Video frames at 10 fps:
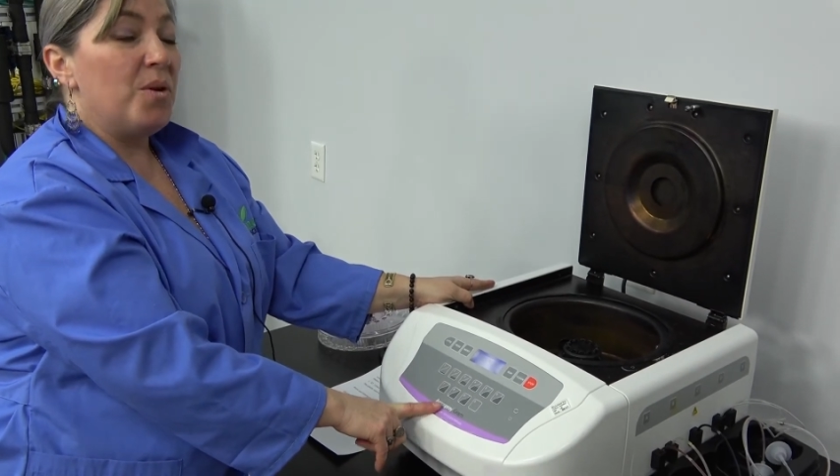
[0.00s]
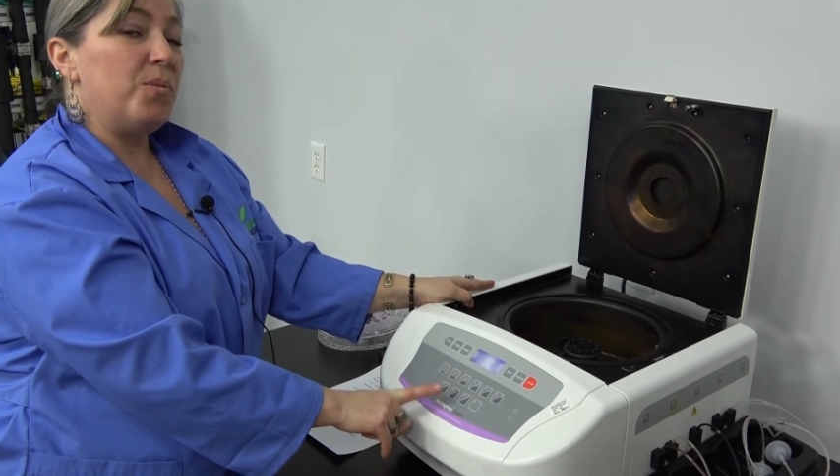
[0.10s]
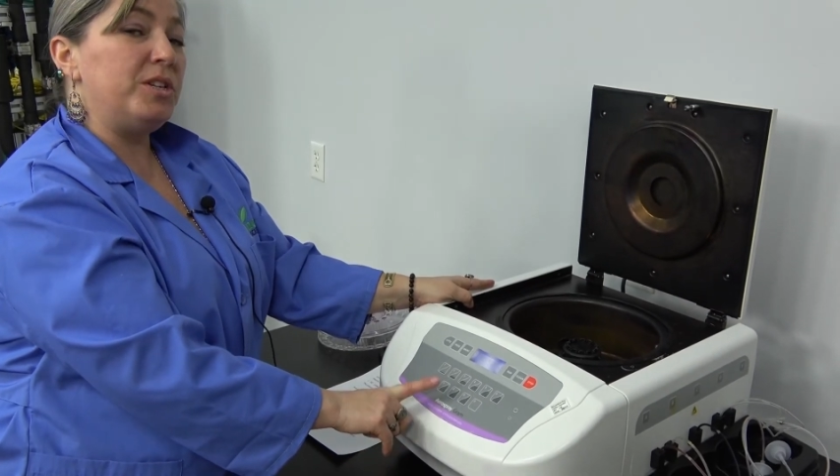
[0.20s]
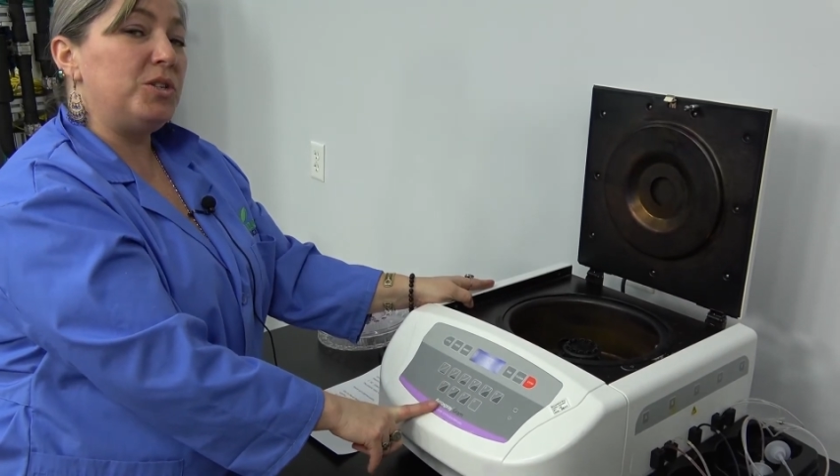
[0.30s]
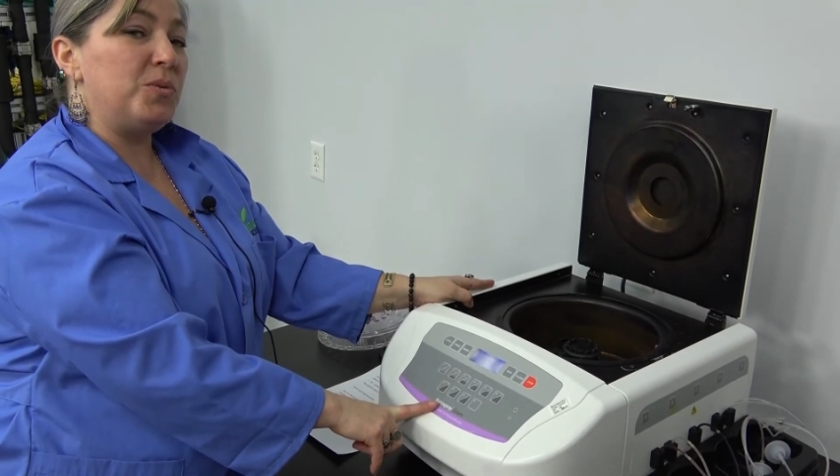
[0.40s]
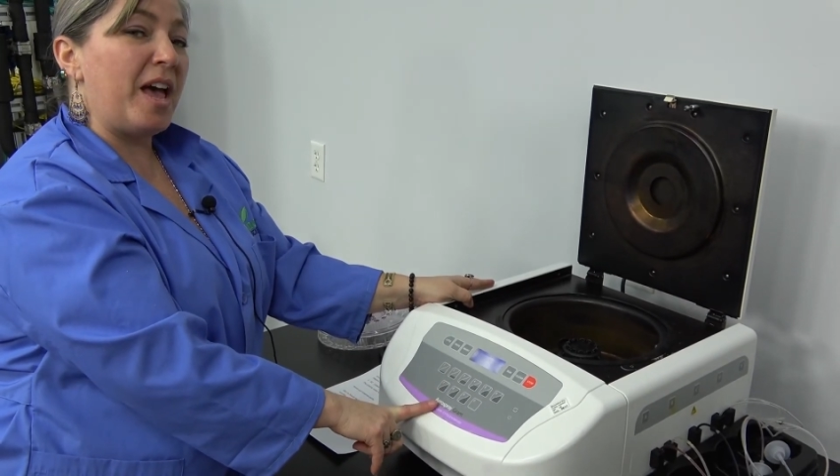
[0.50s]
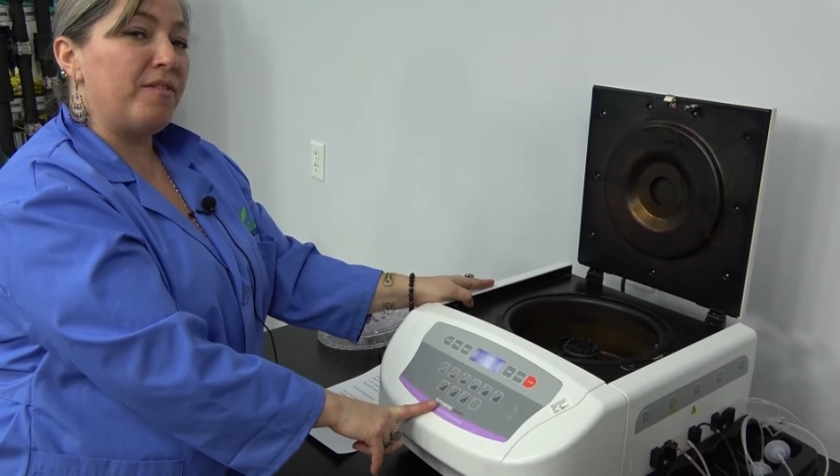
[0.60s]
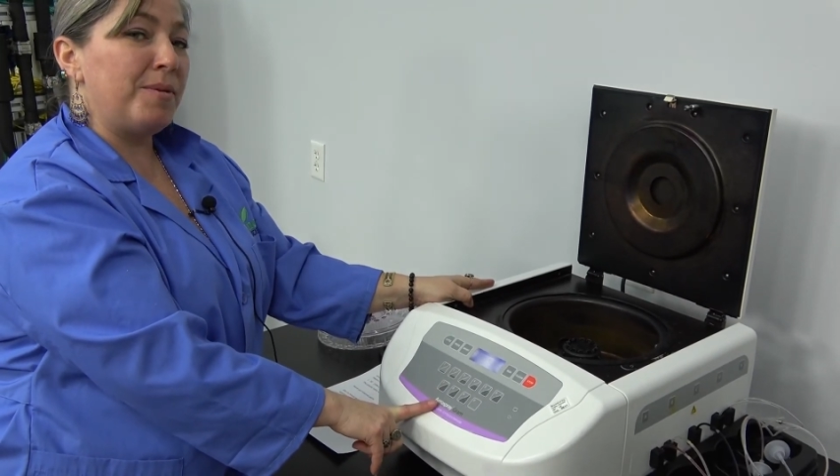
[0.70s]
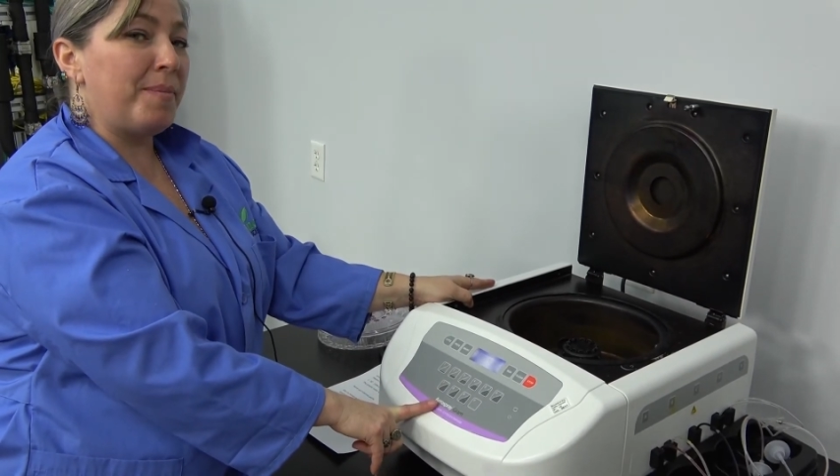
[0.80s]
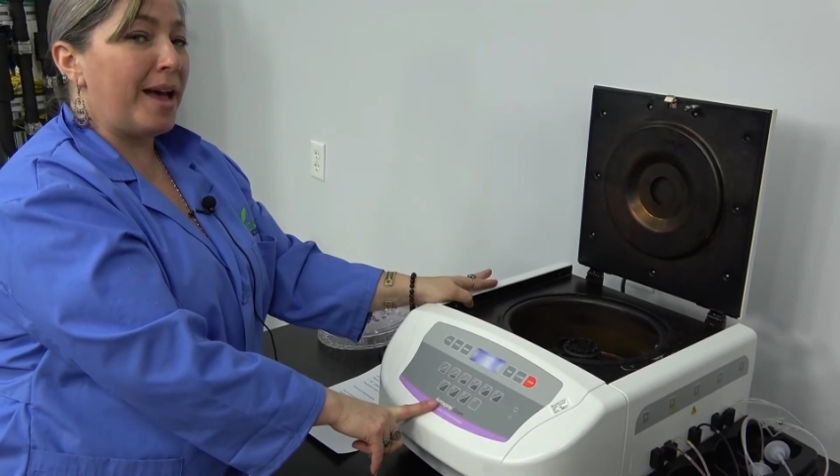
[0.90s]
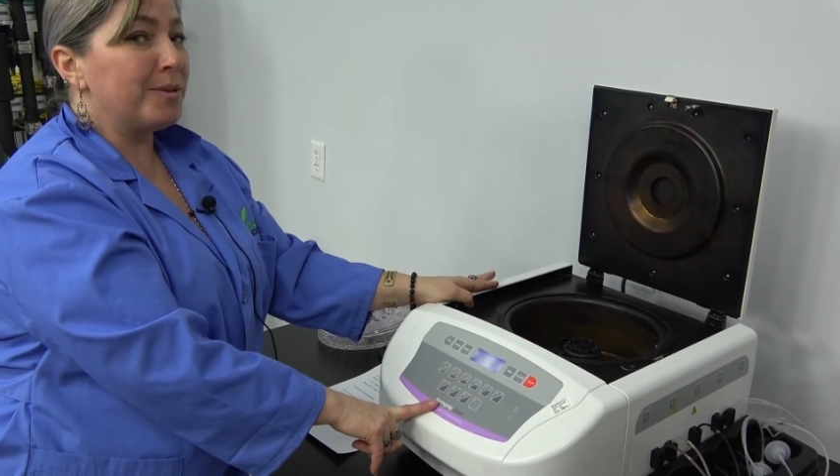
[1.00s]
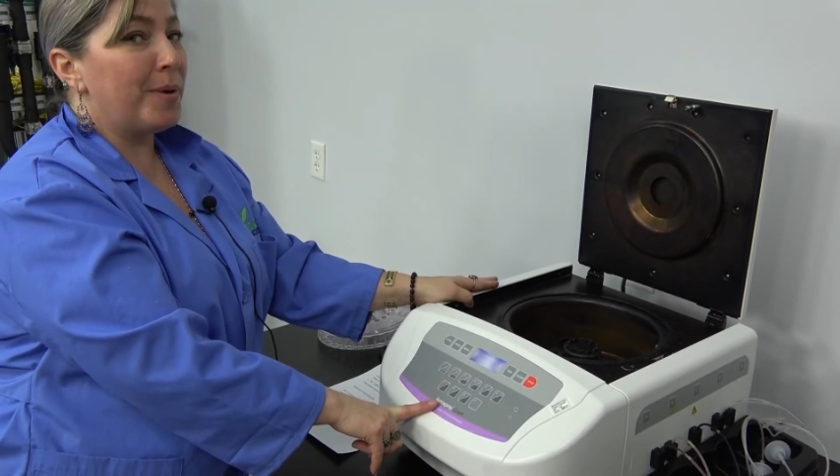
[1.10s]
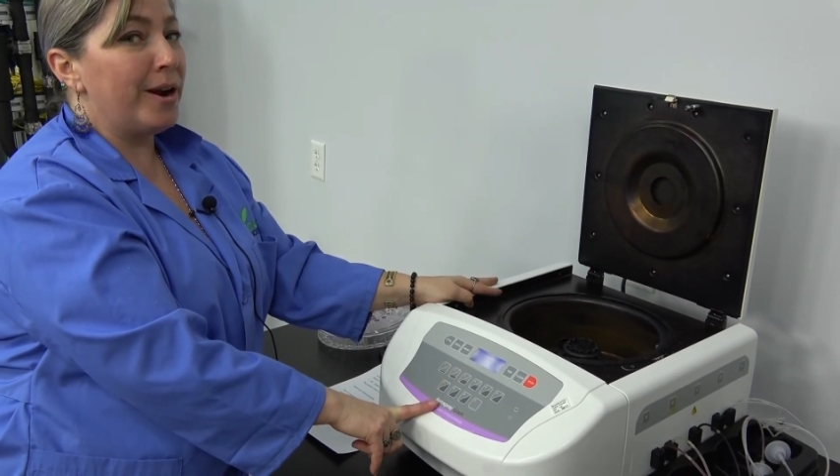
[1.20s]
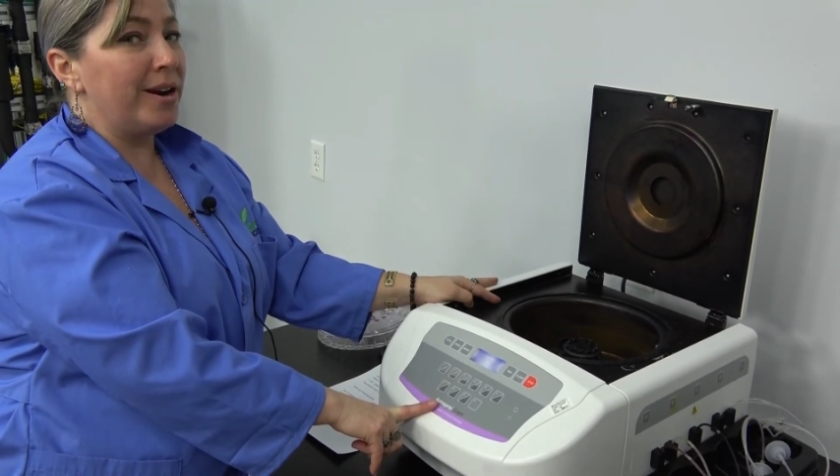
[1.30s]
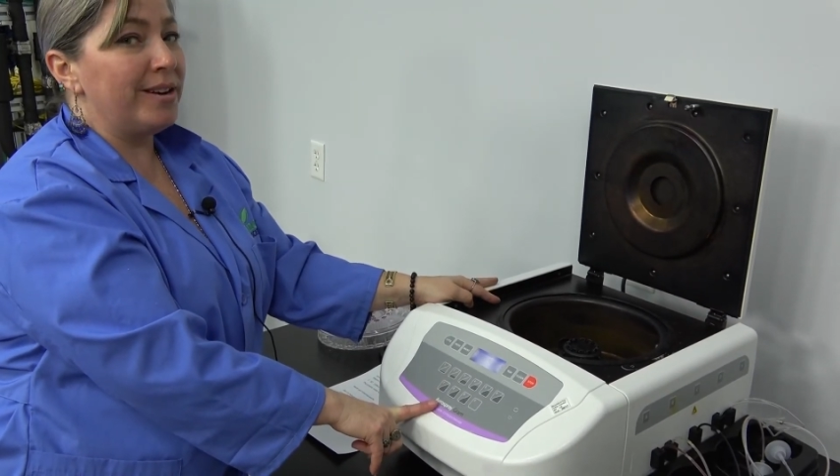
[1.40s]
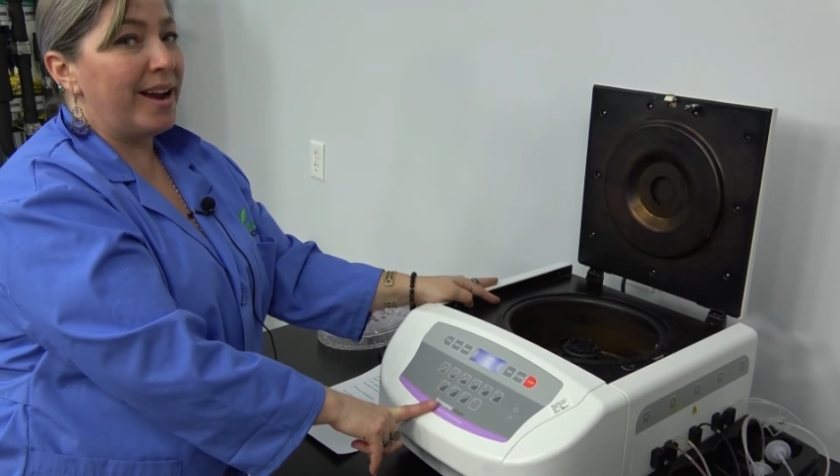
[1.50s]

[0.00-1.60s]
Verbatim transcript: We do have it backed by our